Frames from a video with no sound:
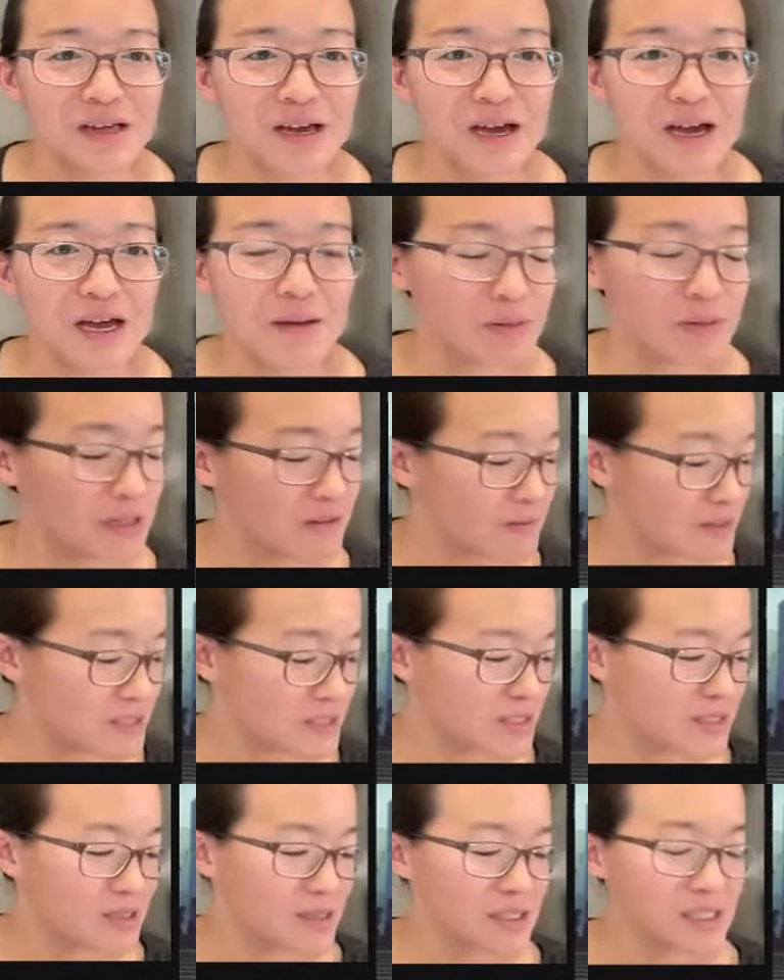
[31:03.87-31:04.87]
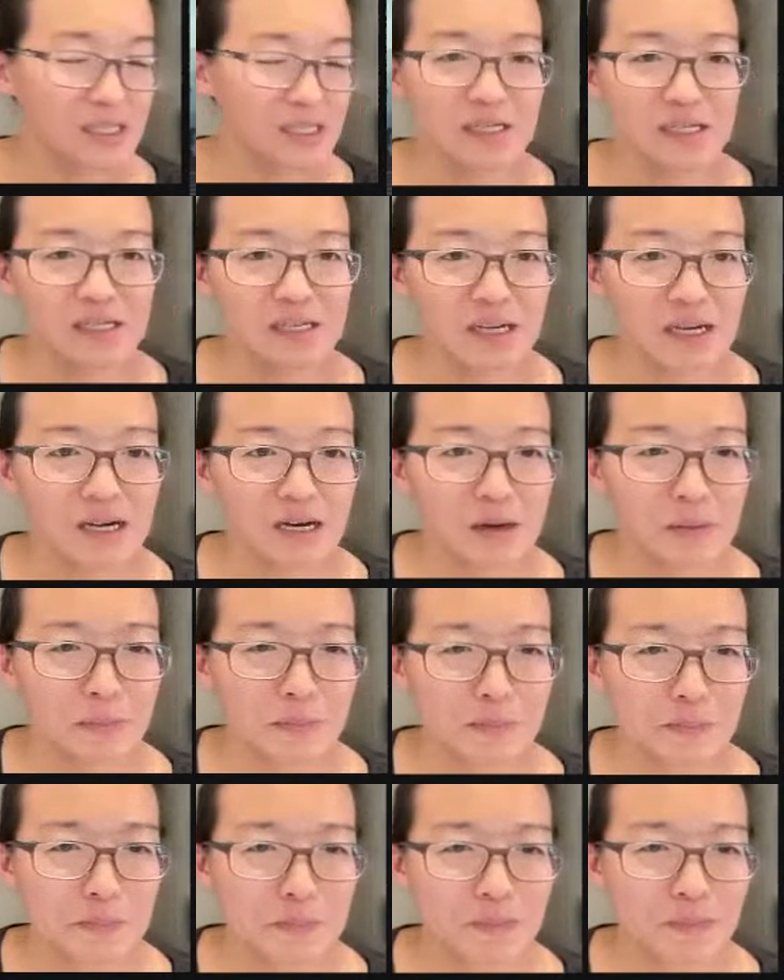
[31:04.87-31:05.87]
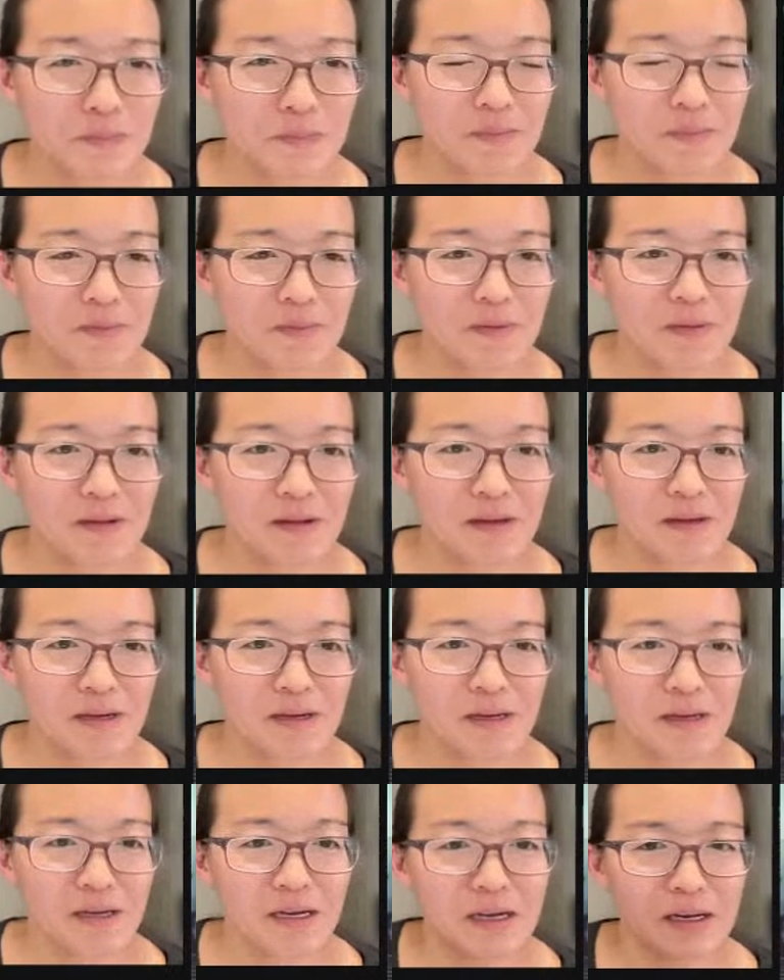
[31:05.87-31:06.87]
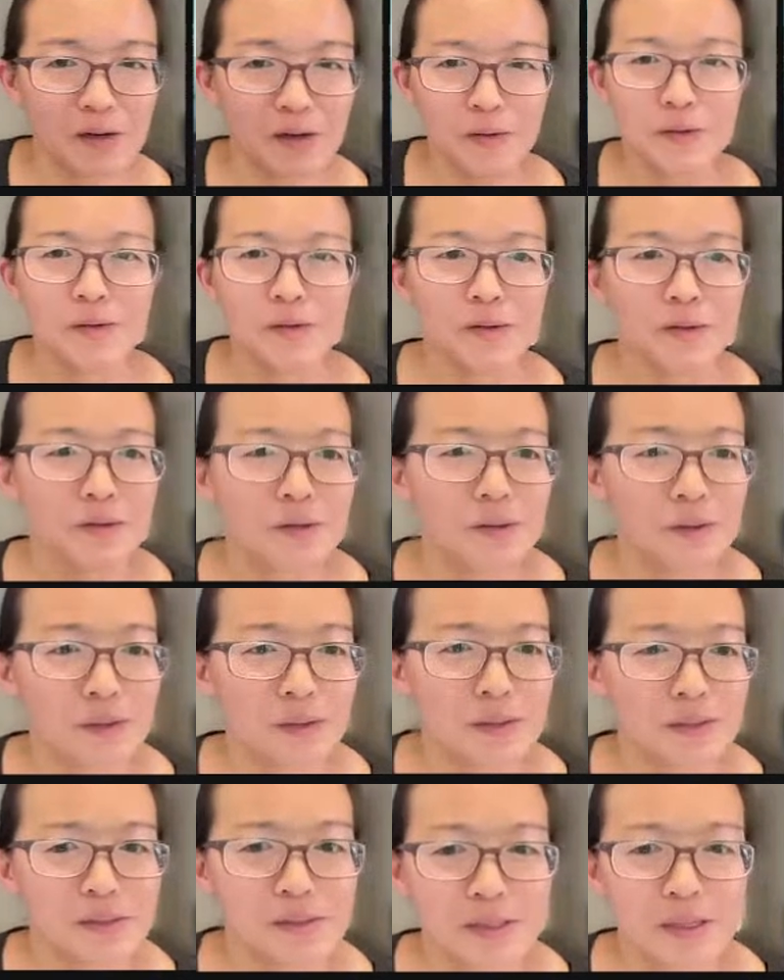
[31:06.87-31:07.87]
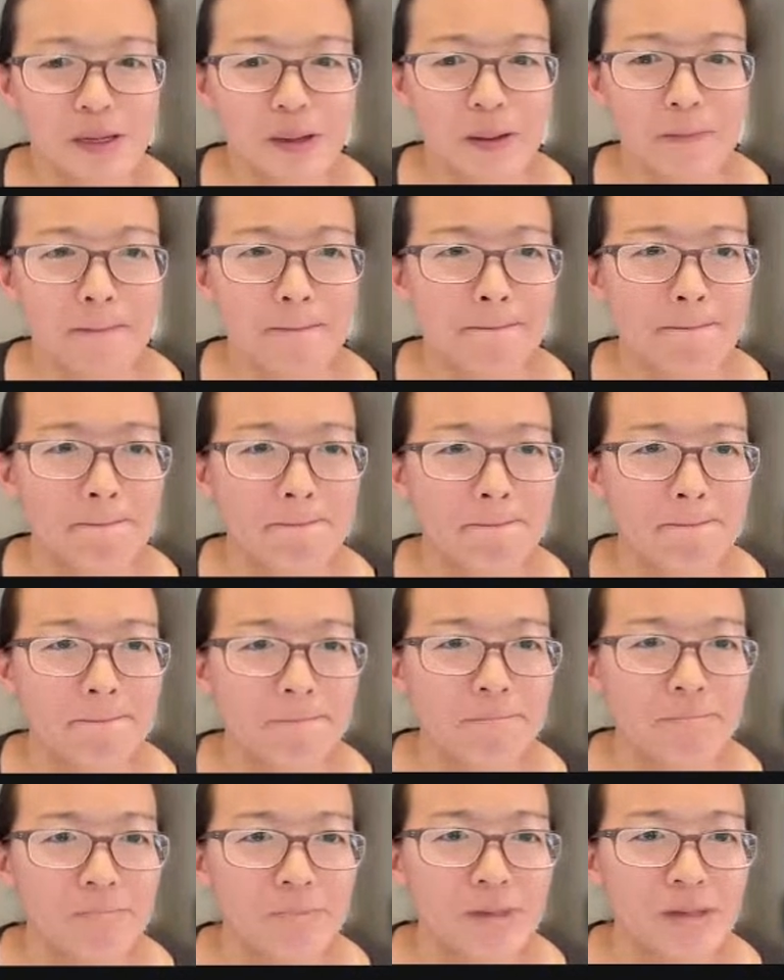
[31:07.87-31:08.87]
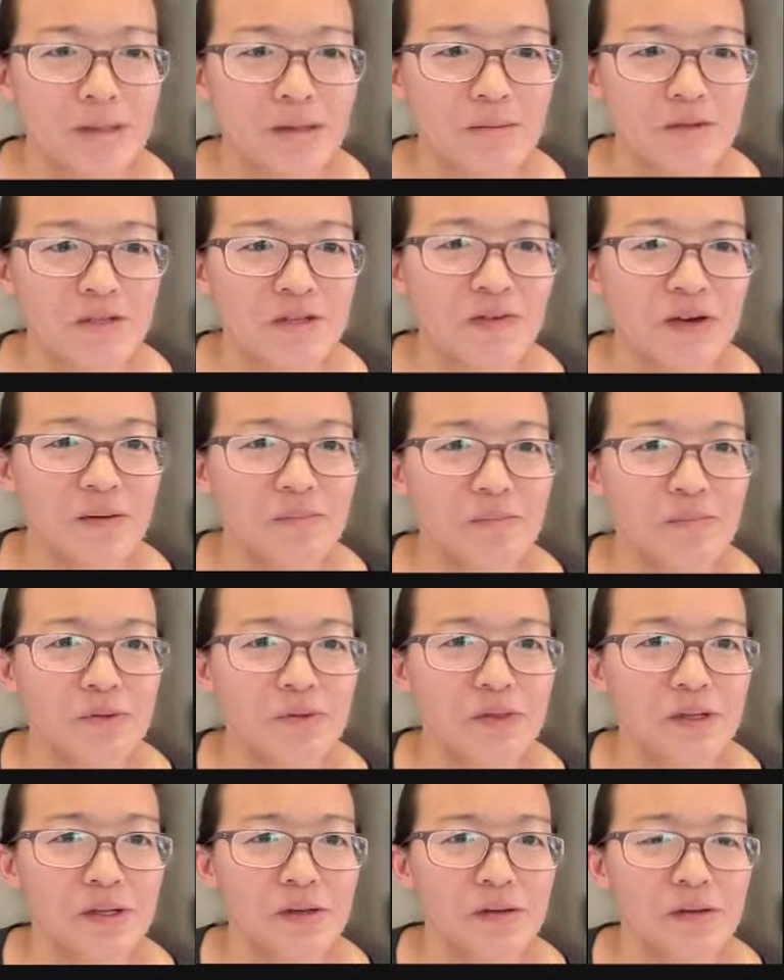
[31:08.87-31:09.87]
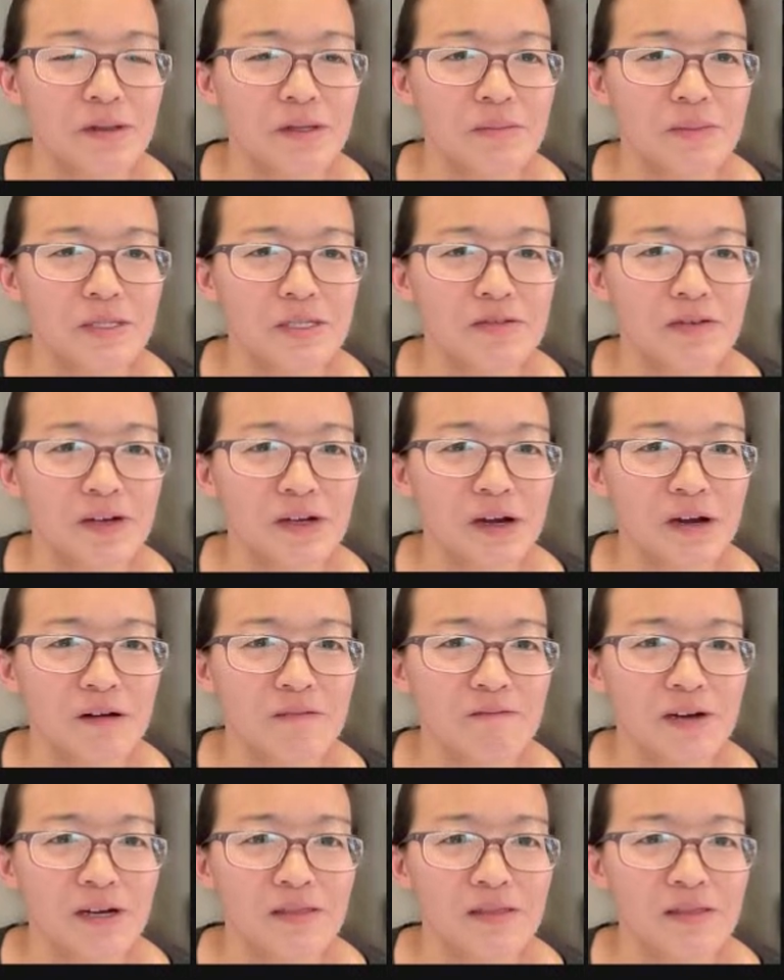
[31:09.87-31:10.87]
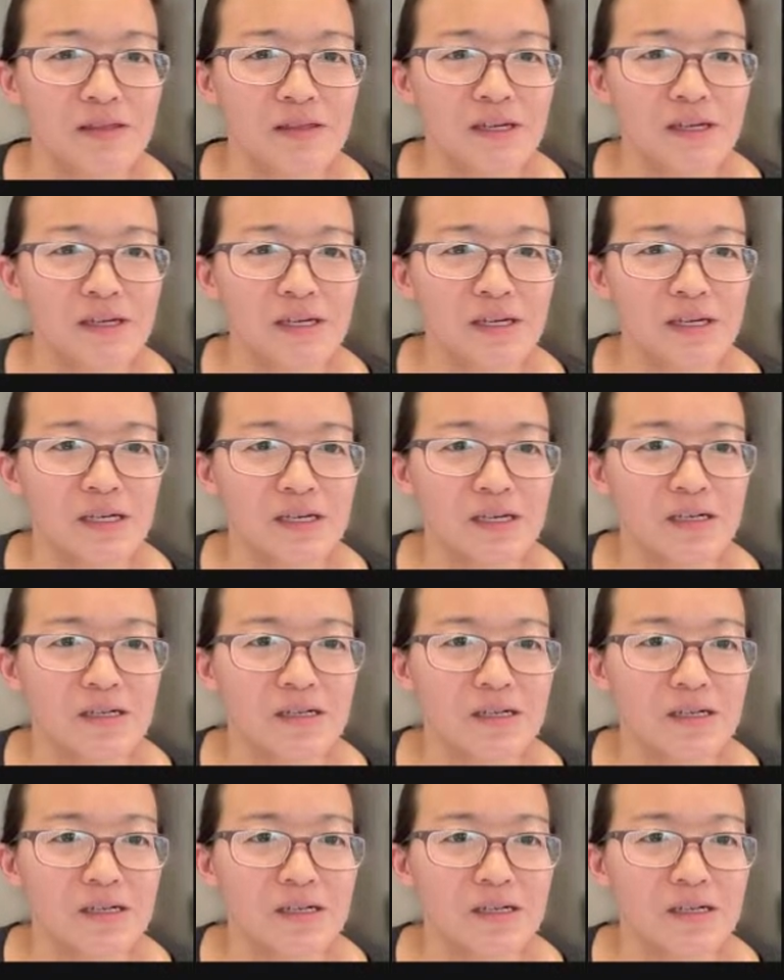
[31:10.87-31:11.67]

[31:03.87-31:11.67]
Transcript: I believe that's a link in our, let's see. Let me see if I can let me see if I'll find the link here.